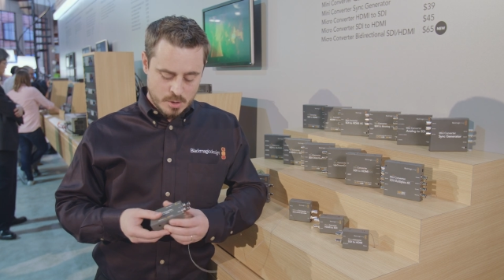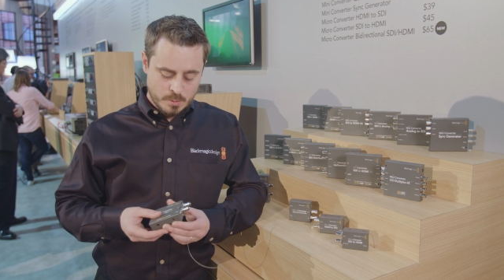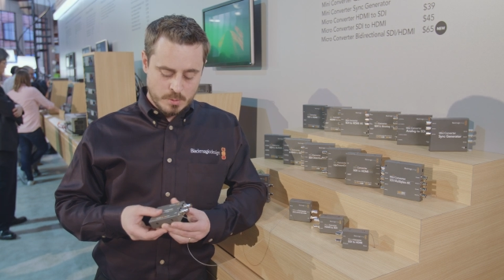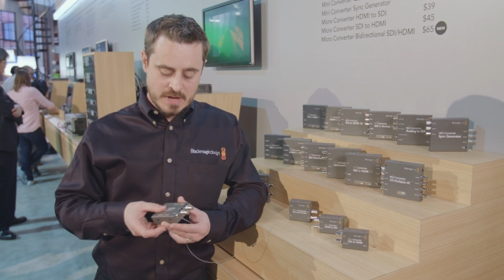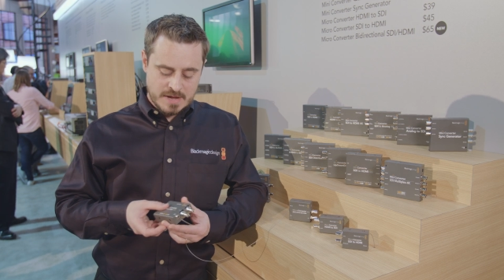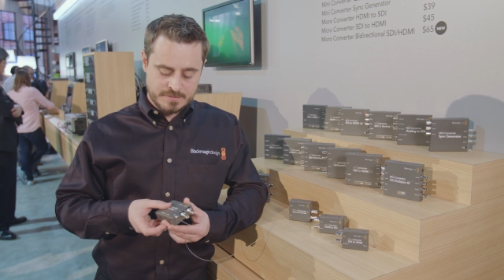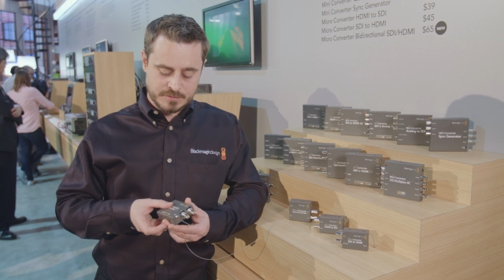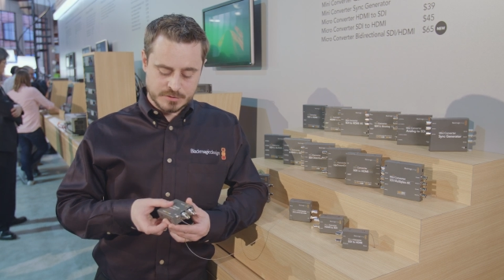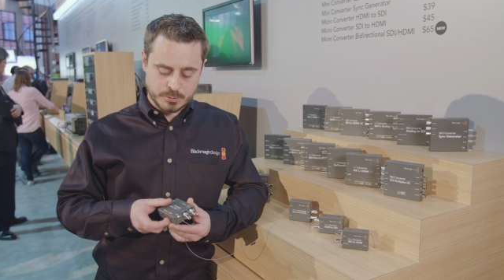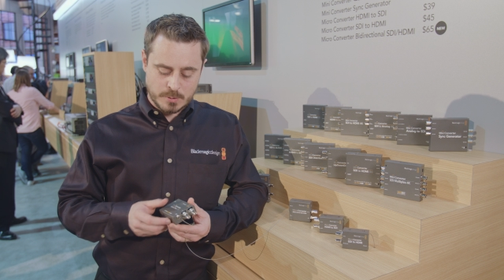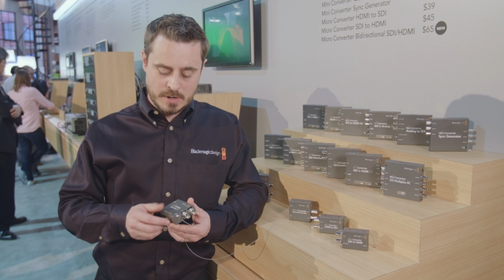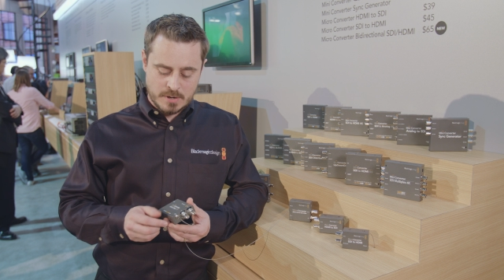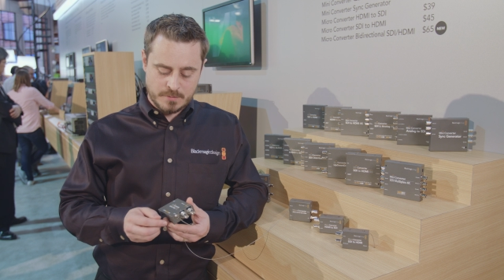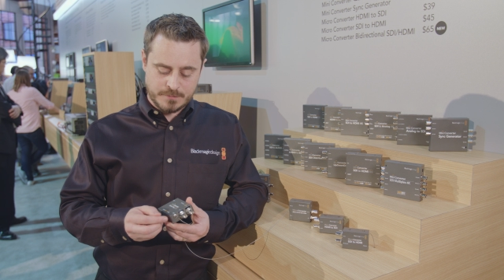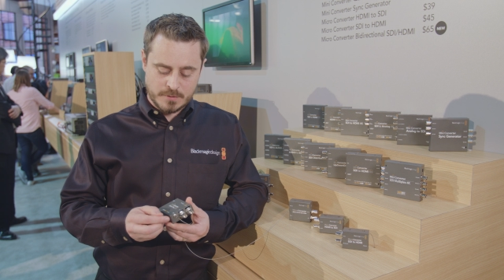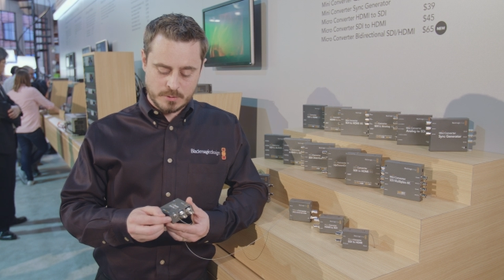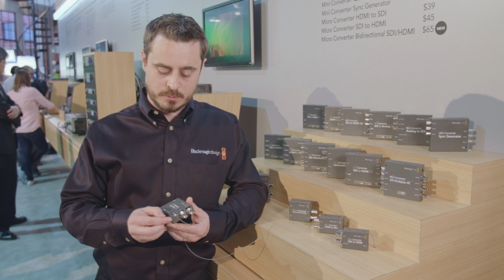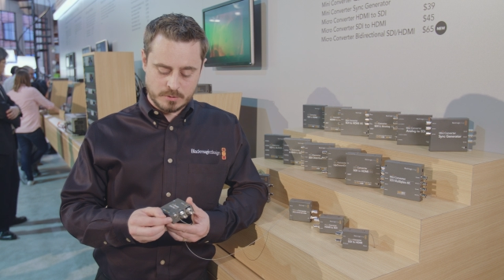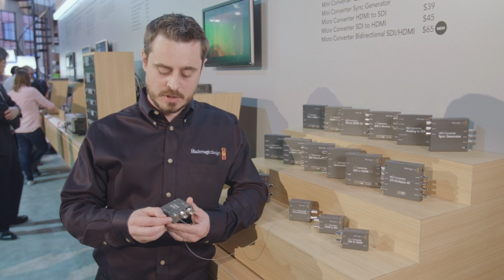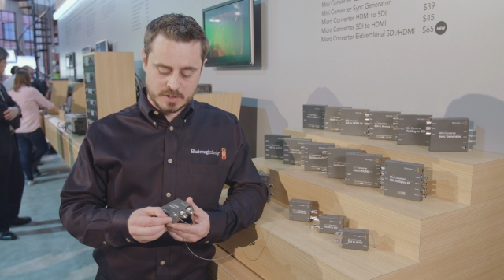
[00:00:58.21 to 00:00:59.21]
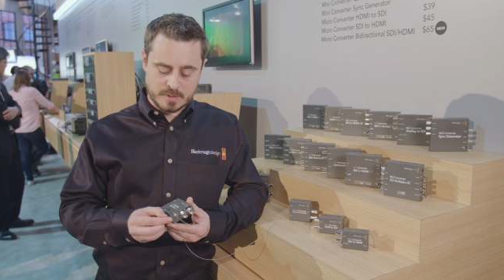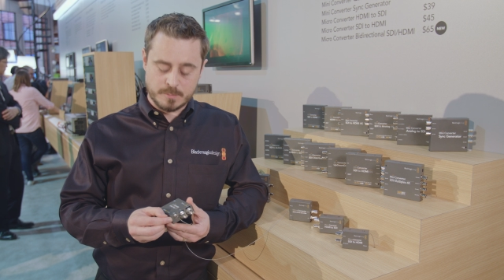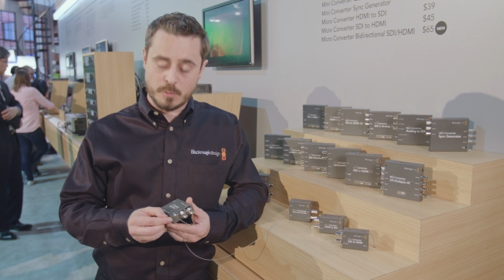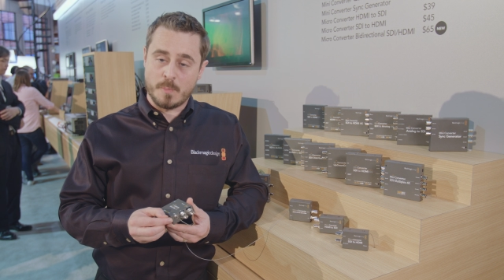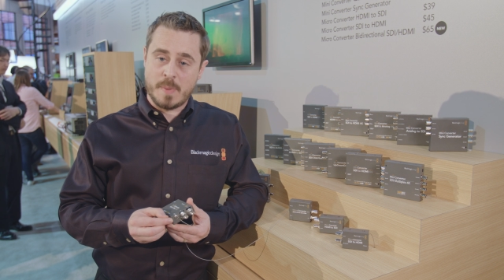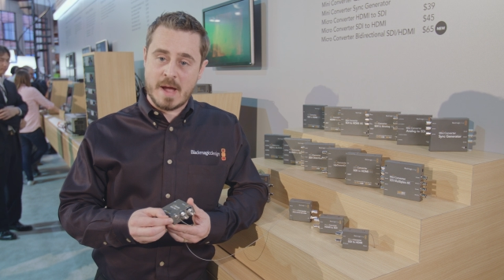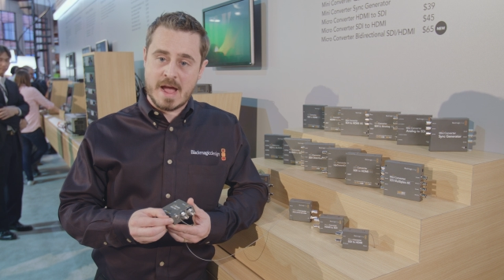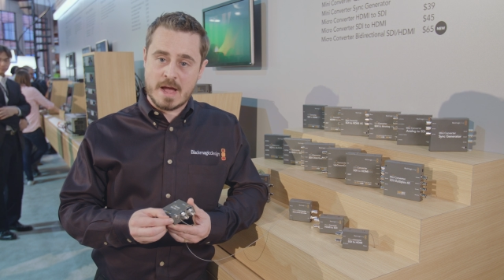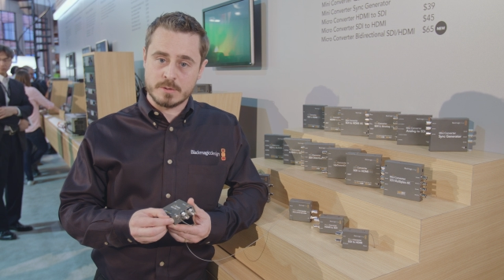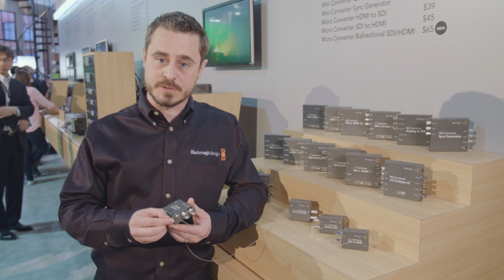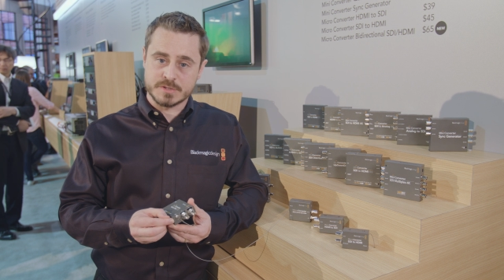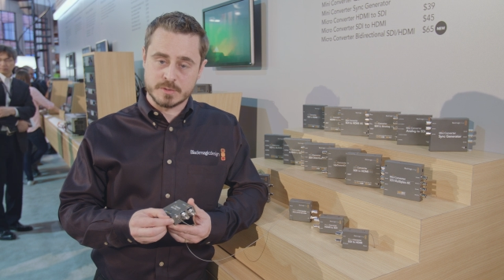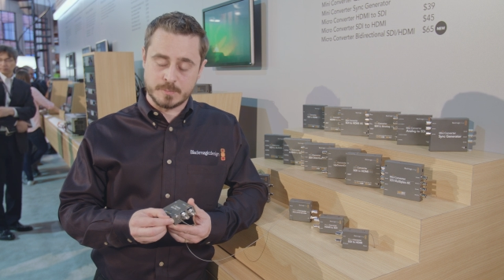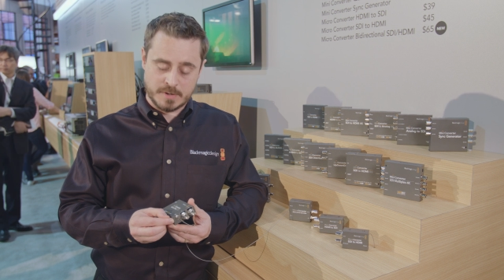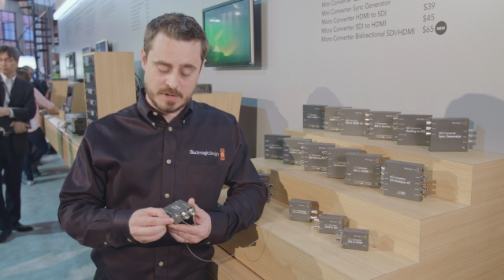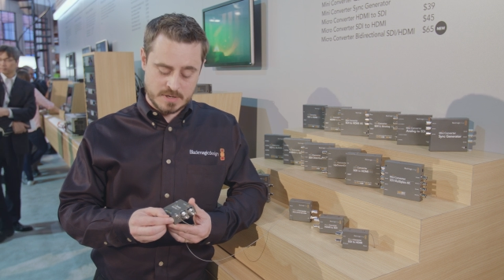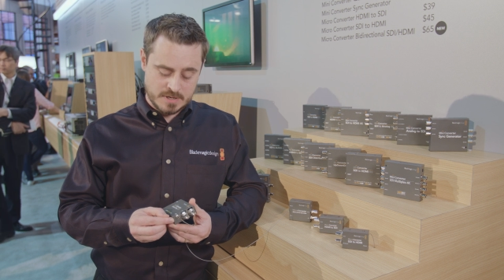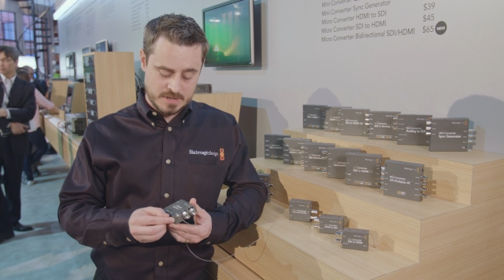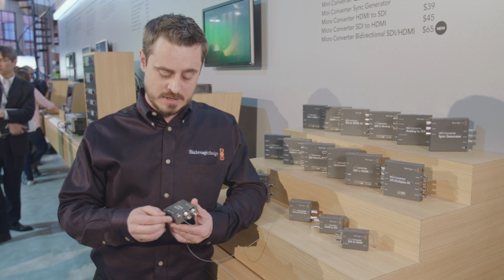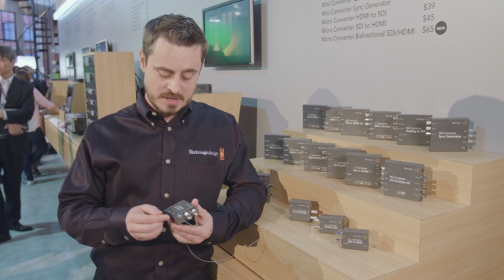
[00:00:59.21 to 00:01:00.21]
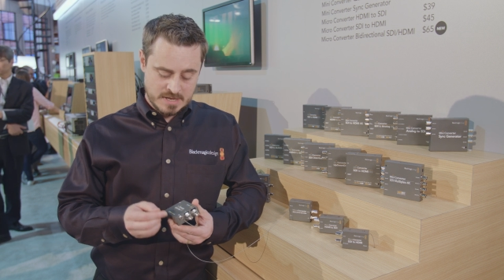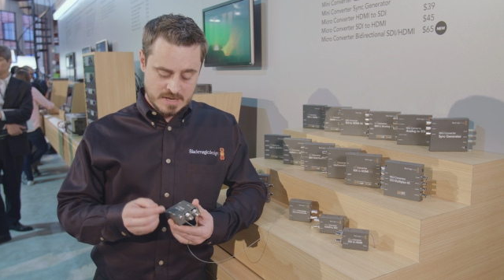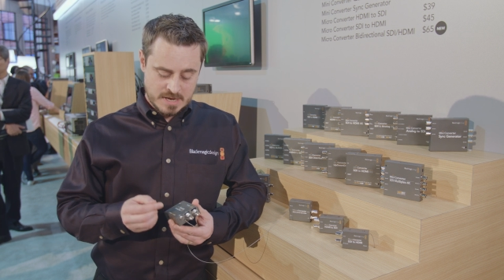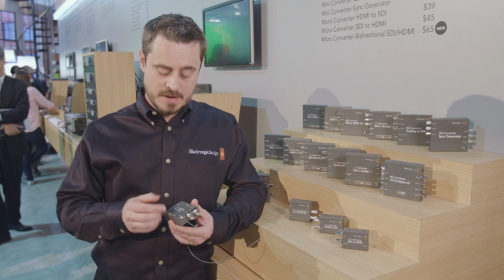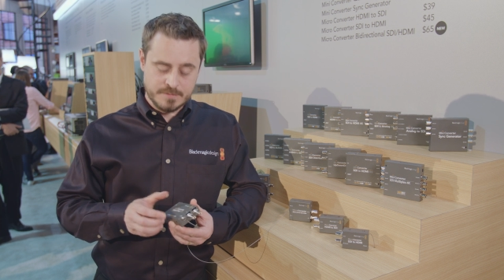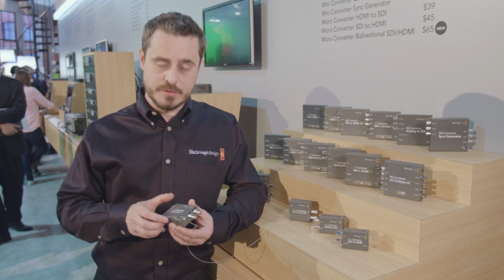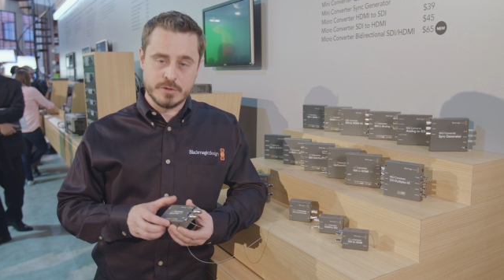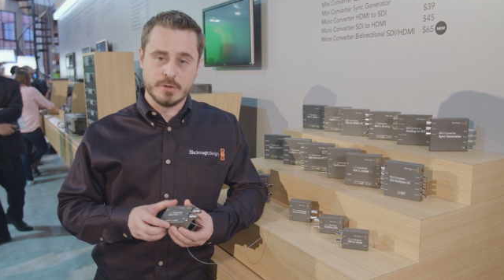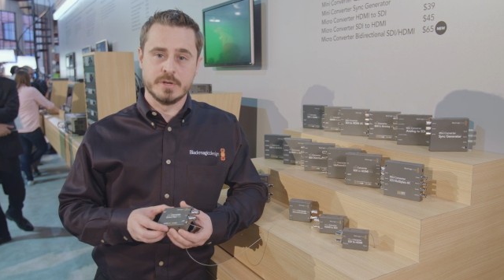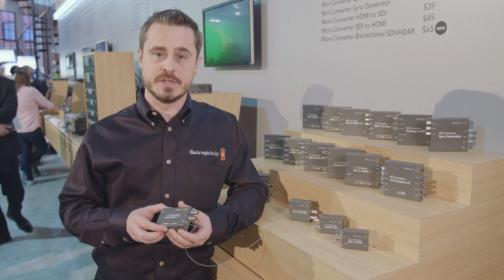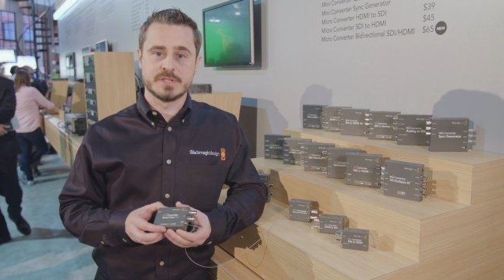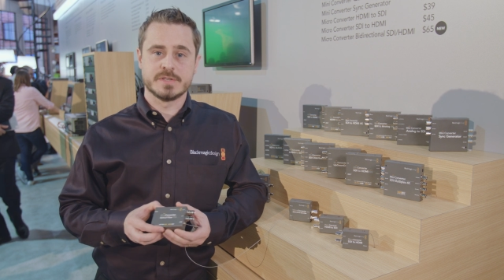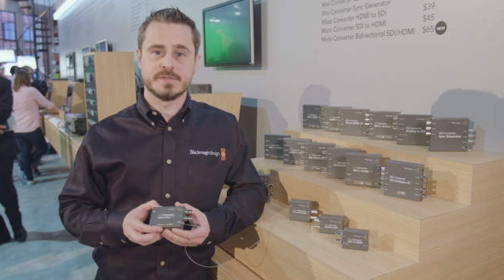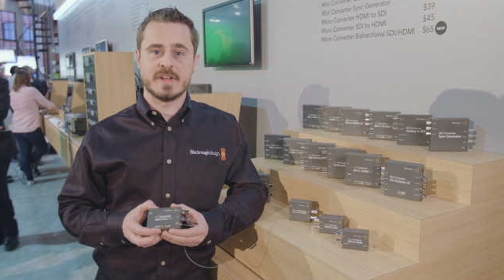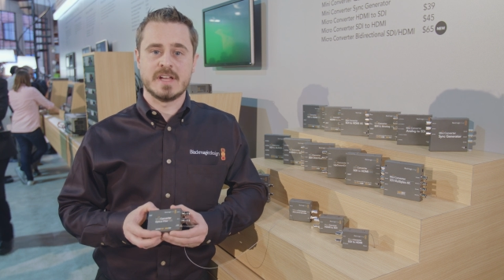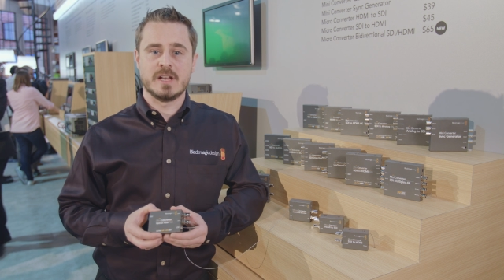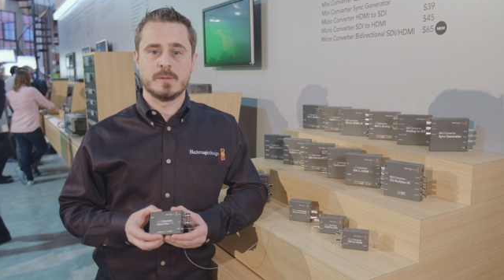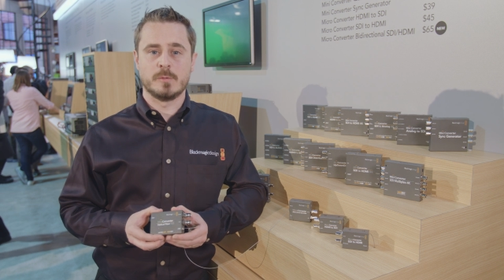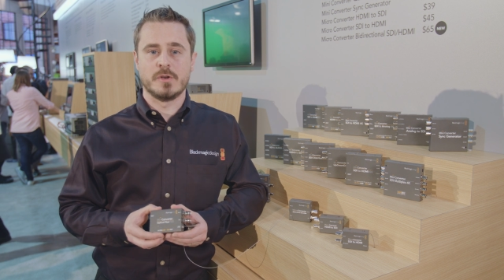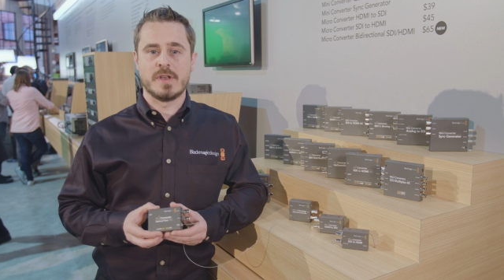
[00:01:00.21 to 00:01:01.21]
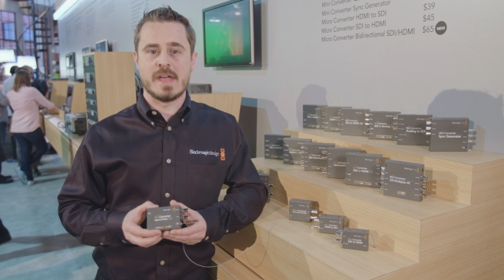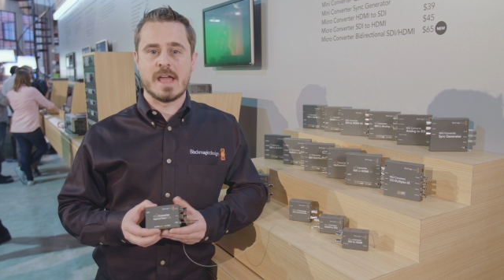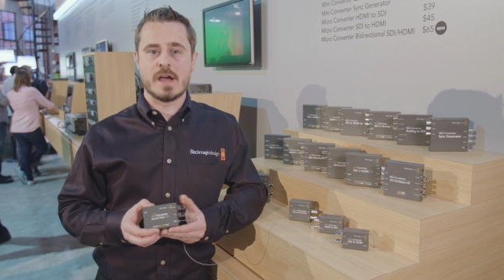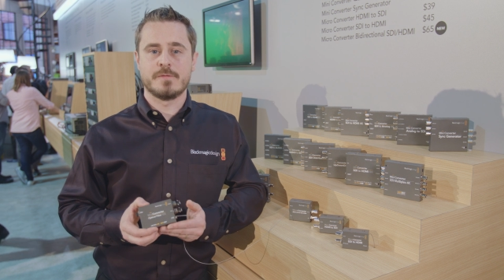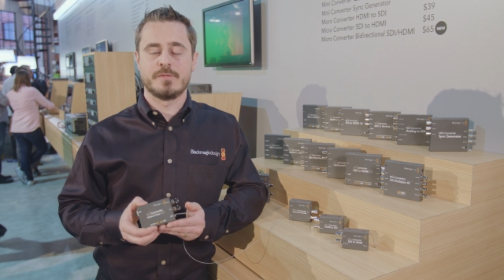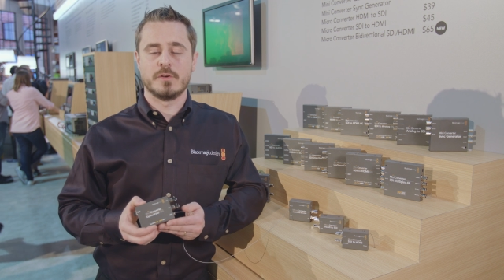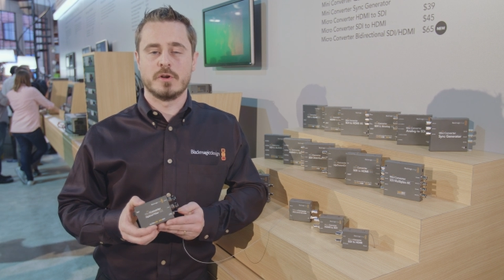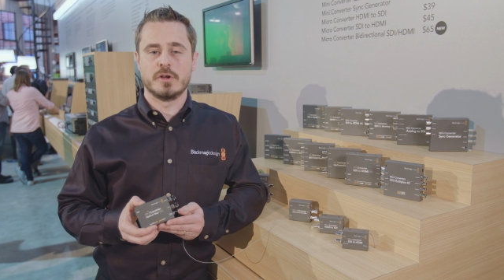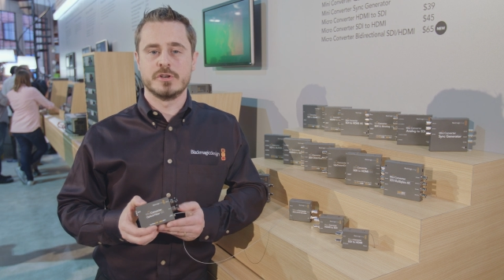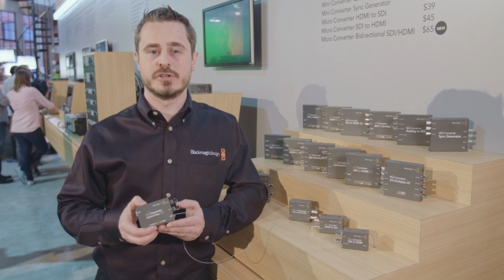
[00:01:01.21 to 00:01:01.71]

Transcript: We have a 12-volt lockable power supply, and the unit's available now for